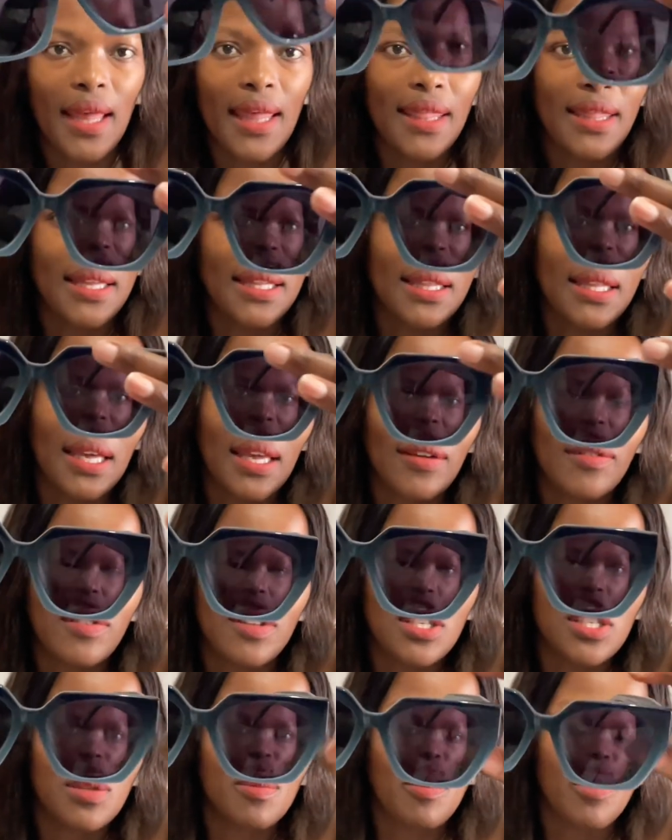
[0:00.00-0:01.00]
and then they have
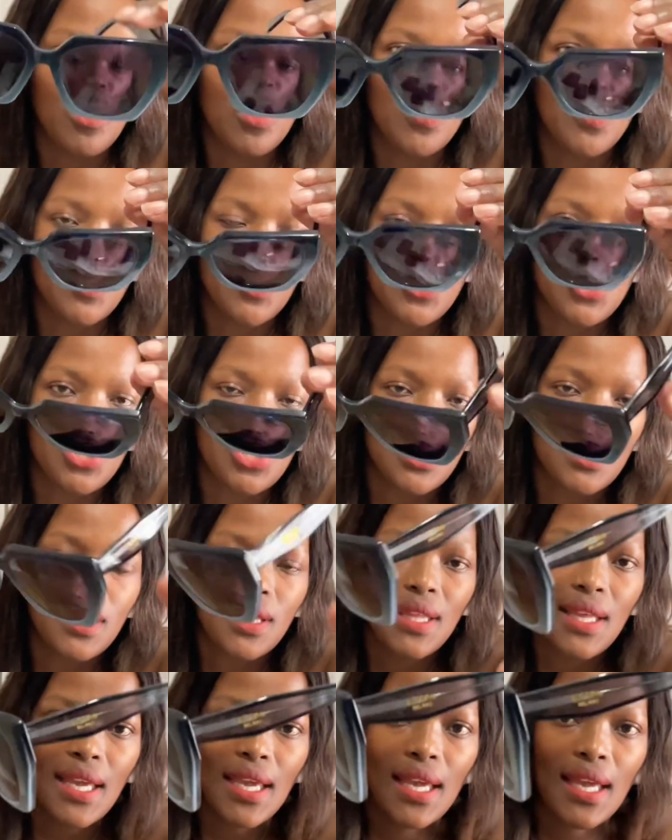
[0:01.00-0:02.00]
this bluish
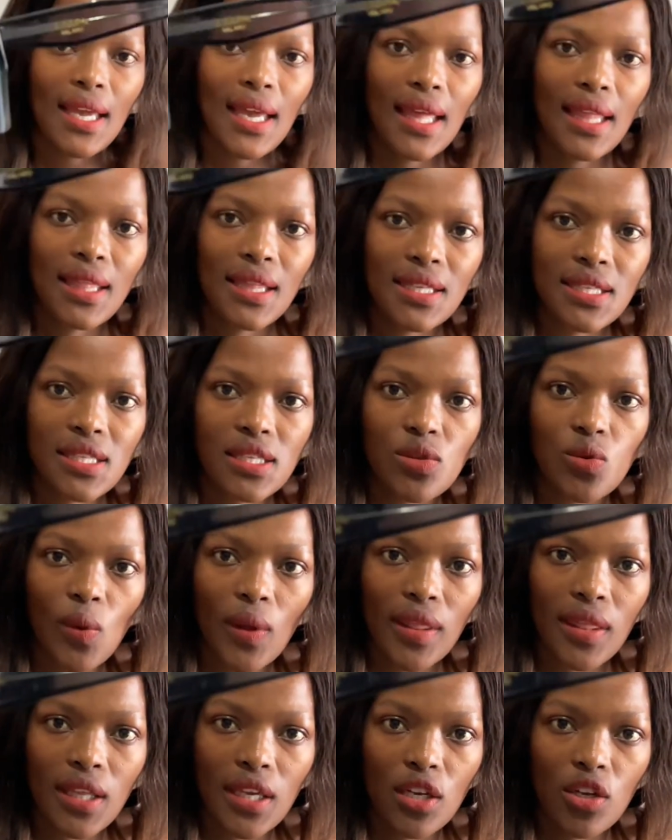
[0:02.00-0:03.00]
thing and this is
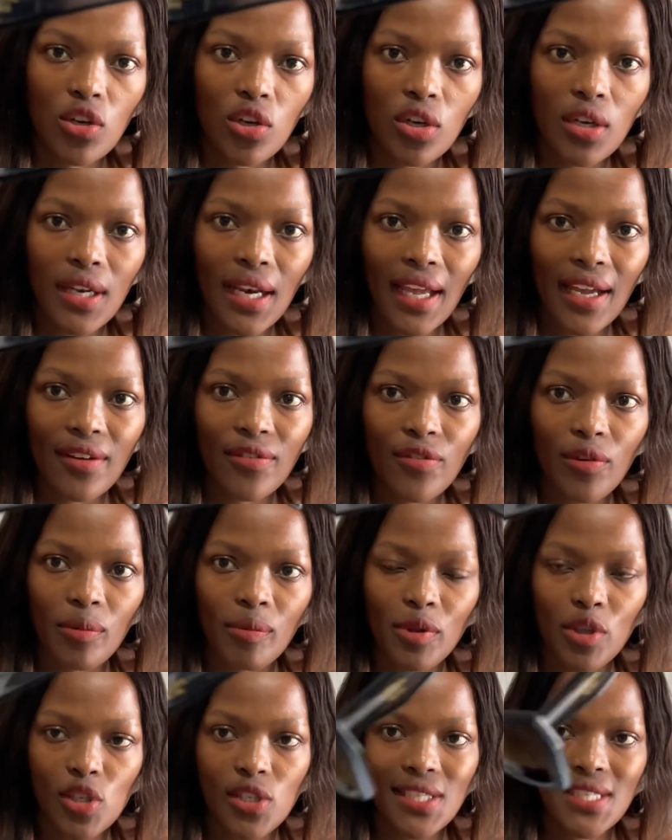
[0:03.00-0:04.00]
what they look like from
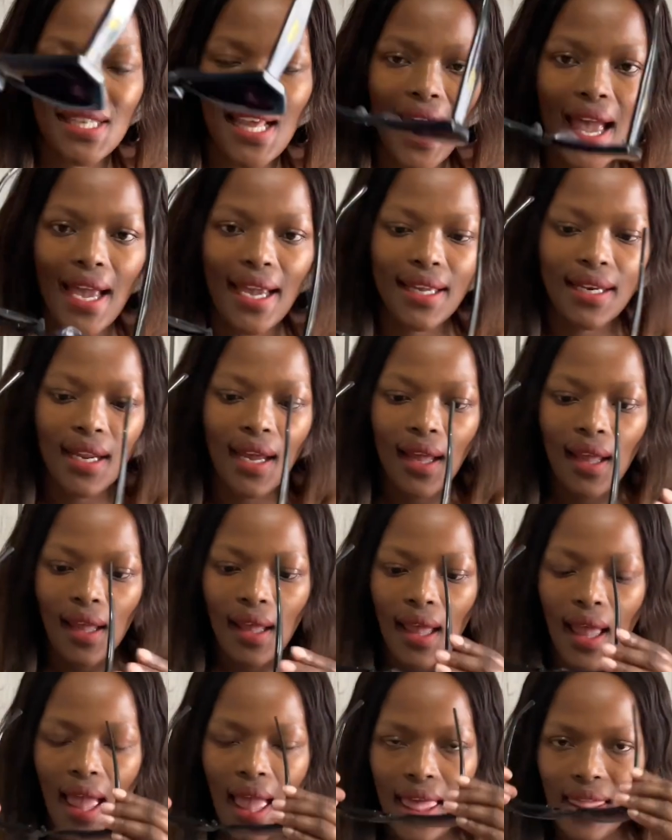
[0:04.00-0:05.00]
the side
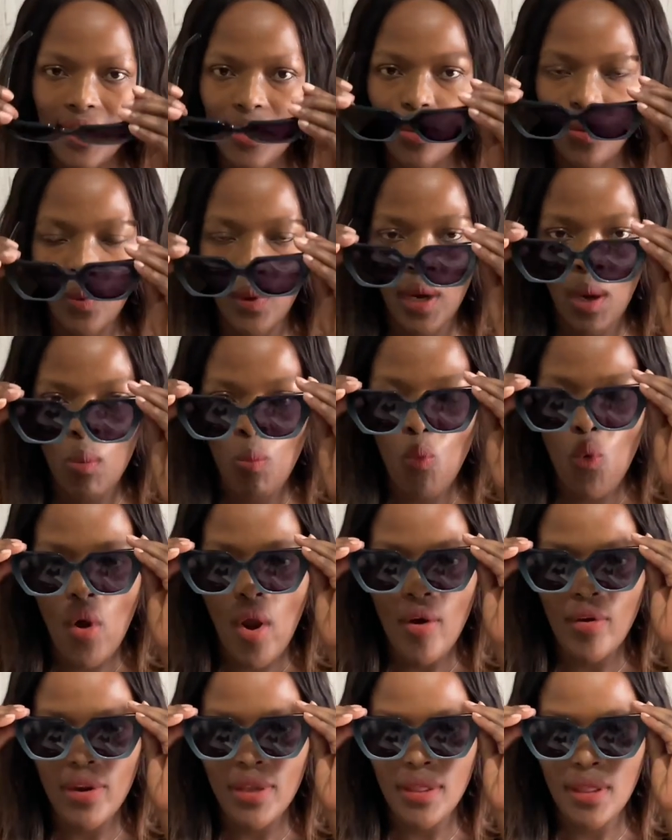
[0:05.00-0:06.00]
and then when i'm
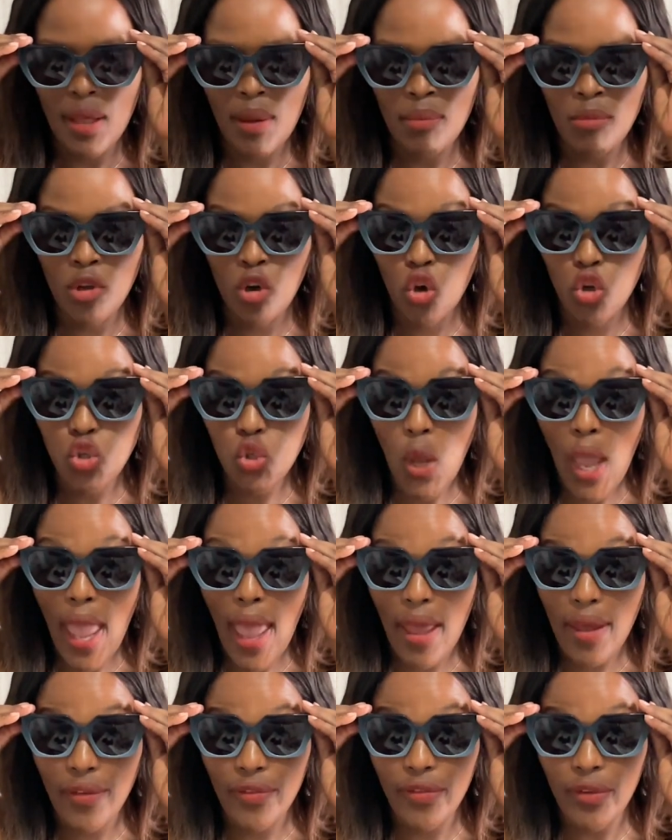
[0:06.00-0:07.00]
wearing them they also
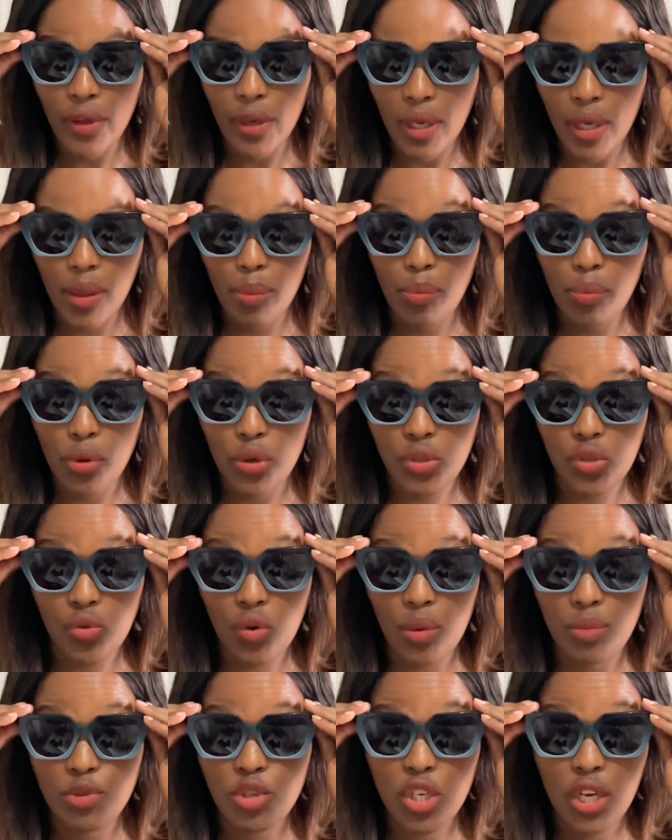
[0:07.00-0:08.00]
have a
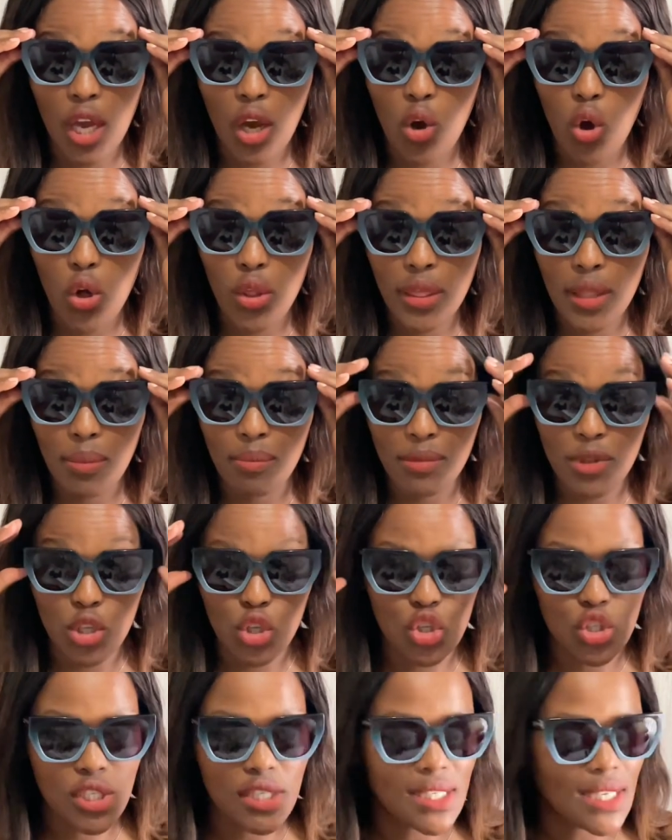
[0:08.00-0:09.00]
prescription i got them
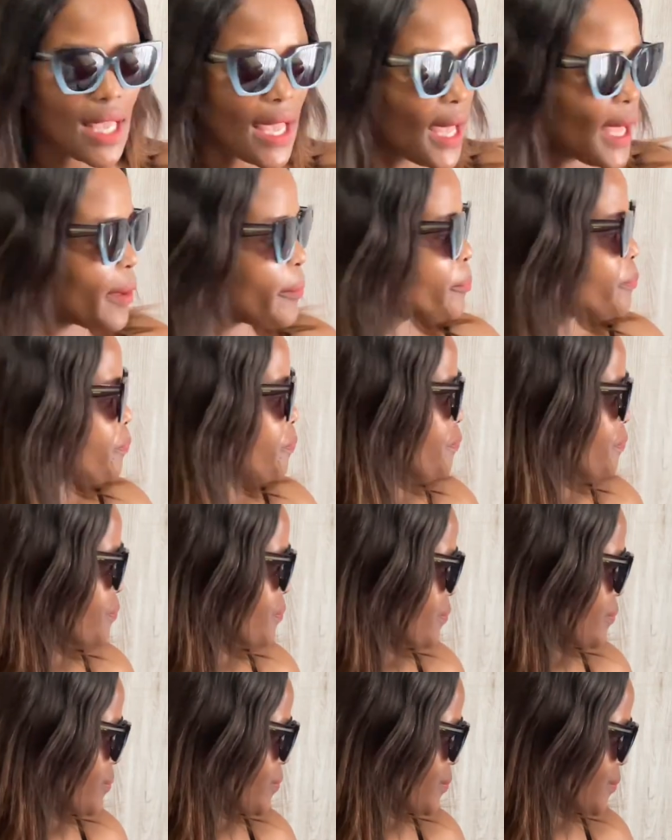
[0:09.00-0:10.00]
this year
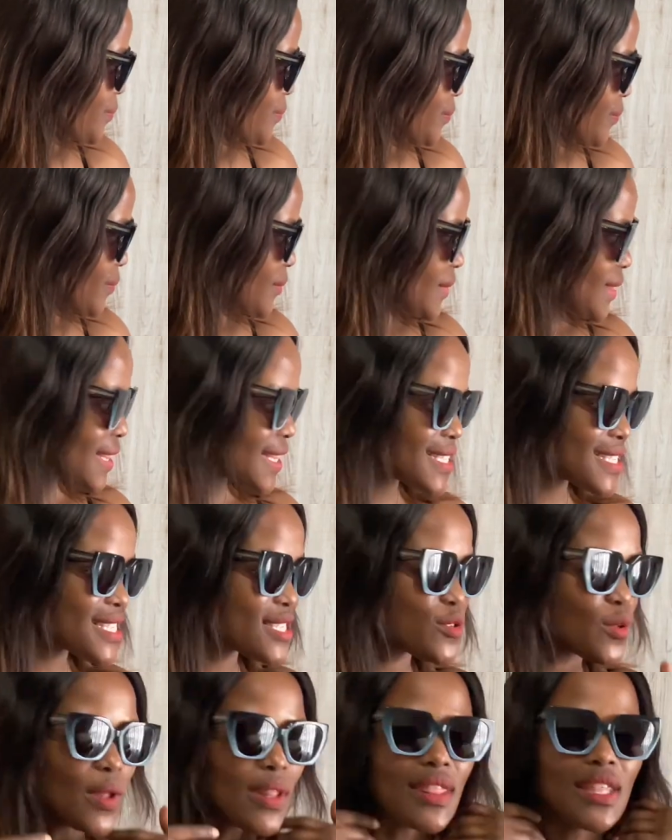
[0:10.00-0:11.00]
mm, this
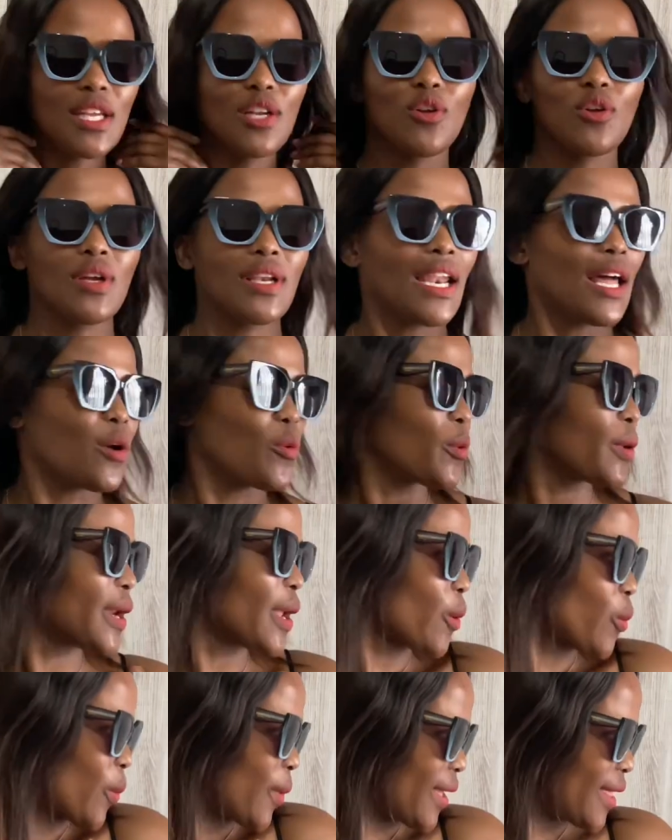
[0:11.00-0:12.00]
is what they look like when i
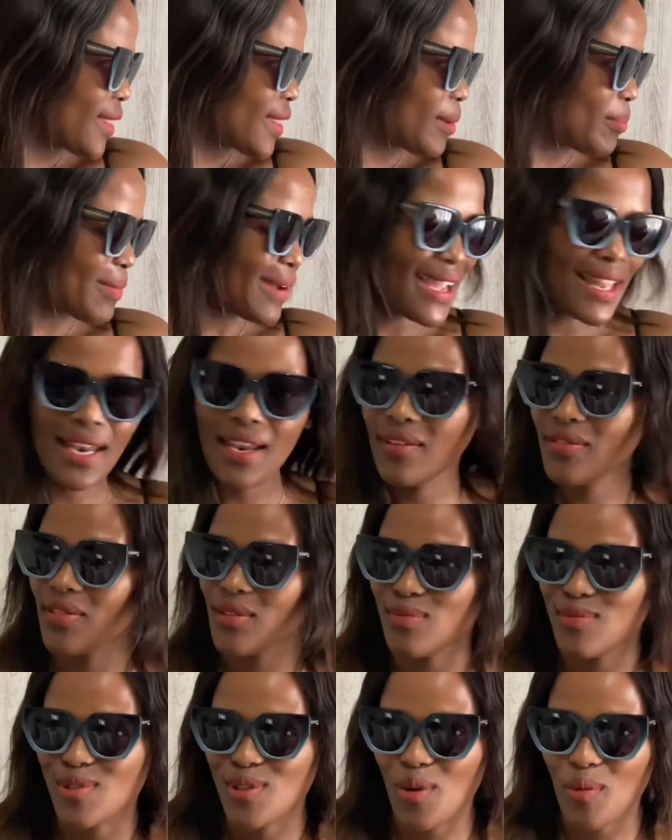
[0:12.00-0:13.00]
wear them i love
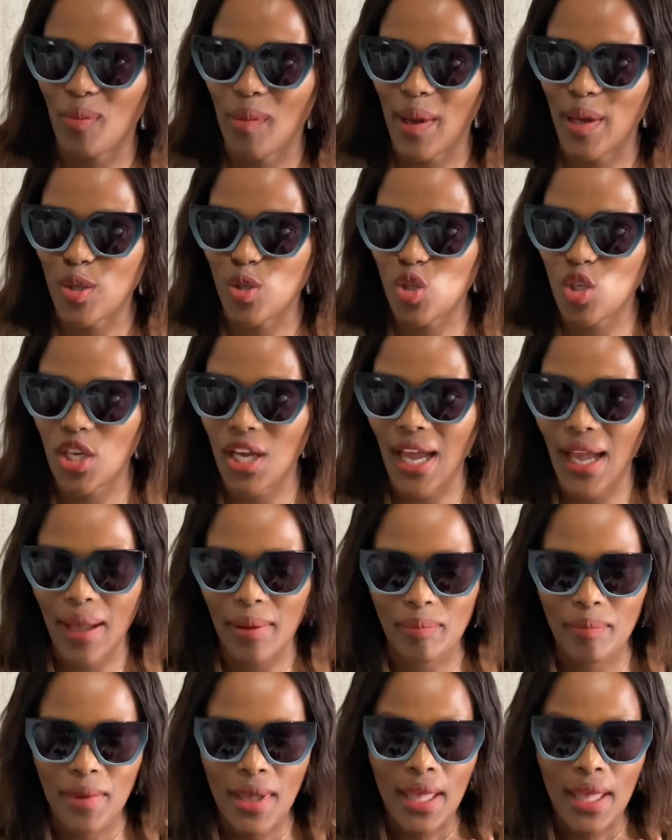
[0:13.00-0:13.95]
them so much um,